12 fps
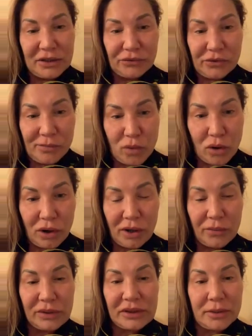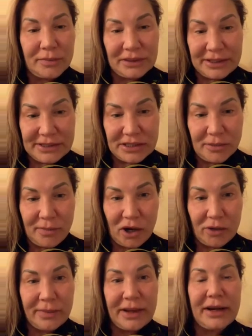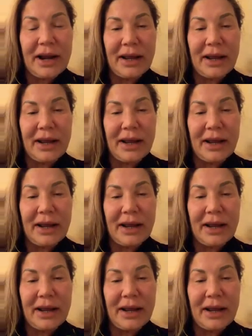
a report with the police department.